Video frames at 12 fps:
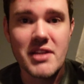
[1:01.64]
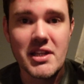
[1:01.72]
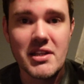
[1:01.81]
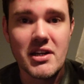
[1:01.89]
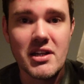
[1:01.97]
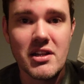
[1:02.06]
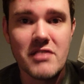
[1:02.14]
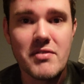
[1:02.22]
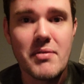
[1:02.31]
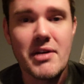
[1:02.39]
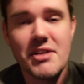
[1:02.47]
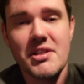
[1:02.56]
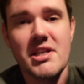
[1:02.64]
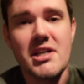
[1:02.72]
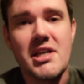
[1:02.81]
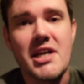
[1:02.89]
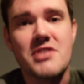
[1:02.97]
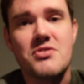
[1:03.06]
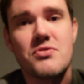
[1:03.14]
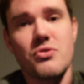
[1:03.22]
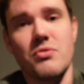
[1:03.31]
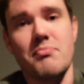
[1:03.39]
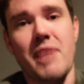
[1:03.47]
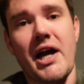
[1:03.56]
thing that I love about the
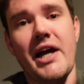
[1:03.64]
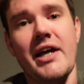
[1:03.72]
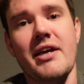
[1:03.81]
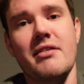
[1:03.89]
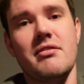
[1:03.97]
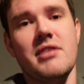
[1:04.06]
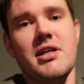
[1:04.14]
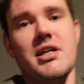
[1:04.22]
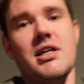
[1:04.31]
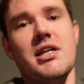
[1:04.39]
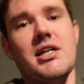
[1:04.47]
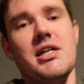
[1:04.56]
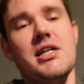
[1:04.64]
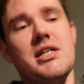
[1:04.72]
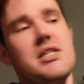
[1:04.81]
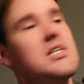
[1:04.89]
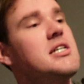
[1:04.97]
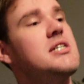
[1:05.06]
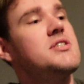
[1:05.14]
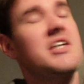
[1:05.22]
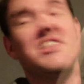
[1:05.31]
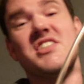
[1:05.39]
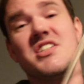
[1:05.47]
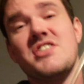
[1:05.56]
Kestrel pack is,
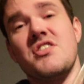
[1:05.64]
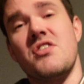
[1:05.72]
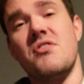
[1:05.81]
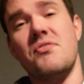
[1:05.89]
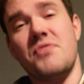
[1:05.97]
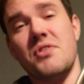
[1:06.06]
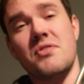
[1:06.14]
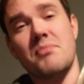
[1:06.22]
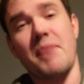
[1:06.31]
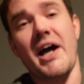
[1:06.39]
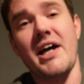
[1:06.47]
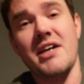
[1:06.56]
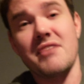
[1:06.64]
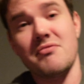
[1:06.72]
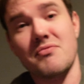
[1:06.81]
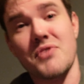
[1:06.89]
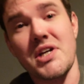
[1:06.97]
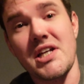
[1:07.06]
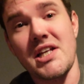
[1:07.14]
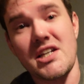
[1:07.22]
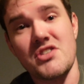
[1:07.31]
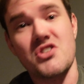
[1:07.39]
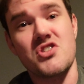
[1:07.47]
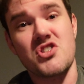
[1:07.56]
and this isn't a review of the pack really,
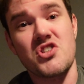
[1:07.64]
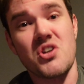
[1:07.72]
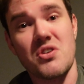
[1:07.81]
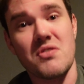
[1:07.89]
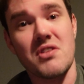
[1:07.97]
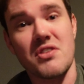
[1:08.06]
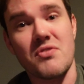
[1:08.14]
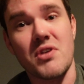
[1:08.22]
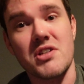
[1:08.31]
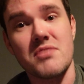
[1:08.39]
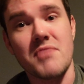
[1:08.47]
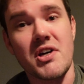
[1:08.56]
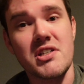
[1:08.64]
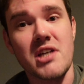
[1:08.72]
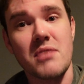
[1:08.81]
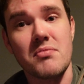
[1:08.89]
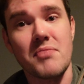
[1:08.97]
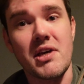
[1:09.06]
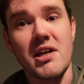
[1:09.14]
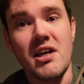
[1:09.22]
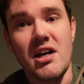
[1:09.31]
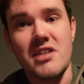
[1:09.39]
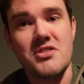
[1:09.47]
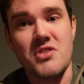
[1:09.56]
it's just to show you another item that I take with me.
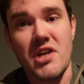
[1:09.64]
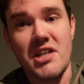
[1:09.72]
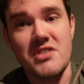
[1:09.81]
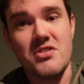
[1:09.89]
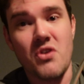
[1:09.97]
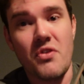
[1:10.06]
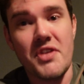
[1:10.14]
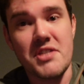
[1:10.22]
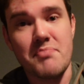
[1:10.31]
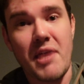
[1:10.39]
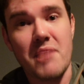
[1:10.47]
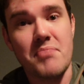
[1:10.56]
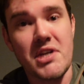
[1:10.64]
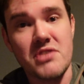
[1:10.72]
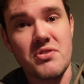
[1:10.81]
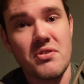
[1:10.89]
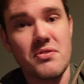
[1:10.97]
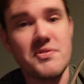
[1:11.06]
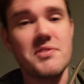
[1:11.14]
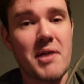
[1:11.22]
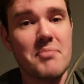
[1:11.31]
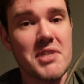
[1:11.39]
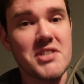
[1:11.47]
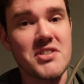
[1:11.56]
It's not this back piece, although this
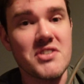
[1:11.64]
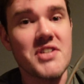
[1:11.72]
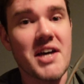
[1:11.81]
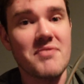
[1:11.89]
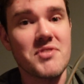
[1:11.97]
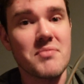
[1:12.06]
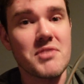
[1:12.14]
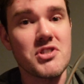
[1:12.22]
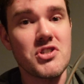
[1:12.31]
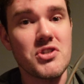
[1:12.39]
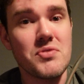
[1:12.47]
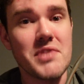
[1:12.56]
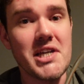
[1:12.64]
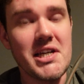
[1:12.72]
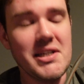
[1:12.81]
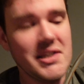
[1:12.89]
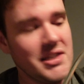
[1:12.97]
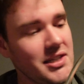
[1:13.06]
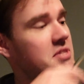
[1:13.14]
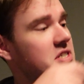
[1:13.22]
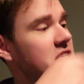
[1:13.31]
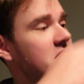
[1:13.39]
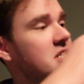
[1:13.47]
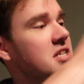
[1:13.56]
back piece does have something to do with it. It's
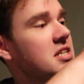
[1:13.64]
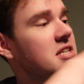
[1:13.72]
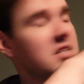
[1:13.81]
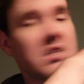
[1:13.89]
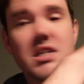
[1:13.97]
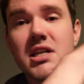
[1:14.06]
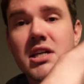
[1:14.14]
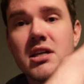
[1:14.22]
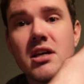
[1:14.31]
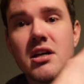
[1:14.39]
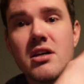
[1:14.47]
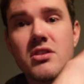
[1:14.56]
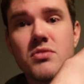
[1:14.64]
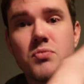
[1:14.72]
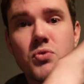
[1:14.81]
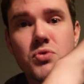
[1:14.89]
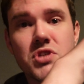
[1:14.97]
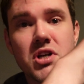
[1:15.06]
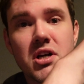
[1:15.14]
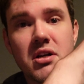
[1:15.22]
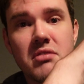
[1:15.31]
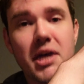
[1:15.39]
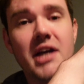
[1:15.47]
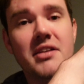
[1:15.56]
actually the water
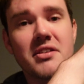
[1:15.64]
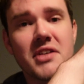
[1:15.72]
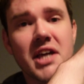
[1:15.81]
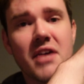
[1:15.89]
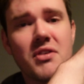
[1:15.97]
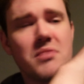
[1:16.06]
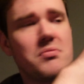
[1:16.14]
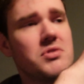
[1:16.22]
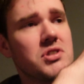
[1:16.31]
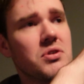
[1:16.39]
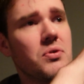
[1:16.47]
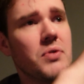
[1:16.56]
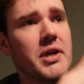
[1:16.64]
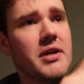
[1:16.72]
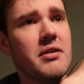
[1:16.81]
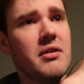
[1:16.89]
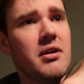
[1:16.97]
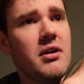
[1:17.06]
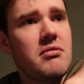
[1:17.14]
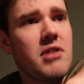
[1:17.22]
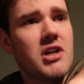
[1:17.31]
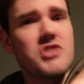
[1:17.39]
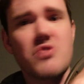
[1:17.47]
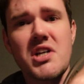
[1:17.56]
pack that I carry. What do you call it?
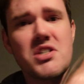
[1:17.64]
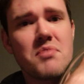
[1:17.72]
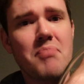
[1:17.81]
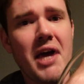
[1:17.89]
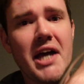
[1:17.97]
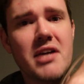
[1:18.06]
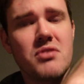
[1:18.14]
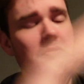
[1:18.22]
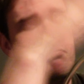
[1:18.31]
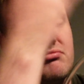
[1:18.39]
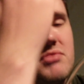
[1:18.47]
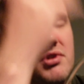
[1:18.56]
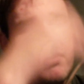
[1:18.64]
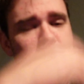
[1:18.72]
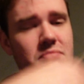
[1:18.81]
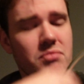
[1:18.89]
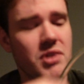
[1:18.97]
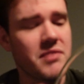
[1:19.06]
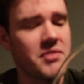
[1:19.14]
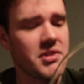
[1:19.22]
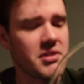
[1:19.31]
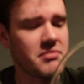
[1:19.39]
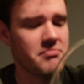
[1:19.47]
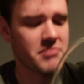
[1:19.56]
Hydration pack, or whatever
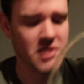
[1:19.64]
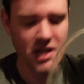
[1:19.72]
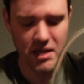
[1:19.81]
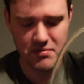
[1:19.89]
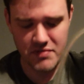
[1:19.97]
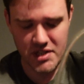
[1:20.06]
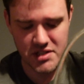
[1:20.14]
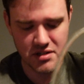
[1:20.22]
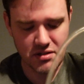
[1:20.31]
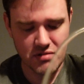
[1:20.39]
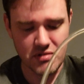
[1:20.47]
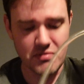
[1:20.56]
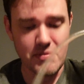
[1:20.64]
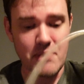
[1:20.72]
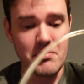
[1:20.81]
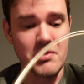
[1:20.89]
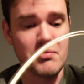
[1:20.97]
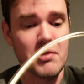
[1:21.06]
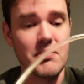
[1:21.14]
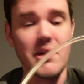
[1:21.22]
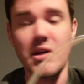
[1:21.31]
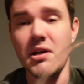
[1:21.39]
the name of it is. I can't quite remember at the moment.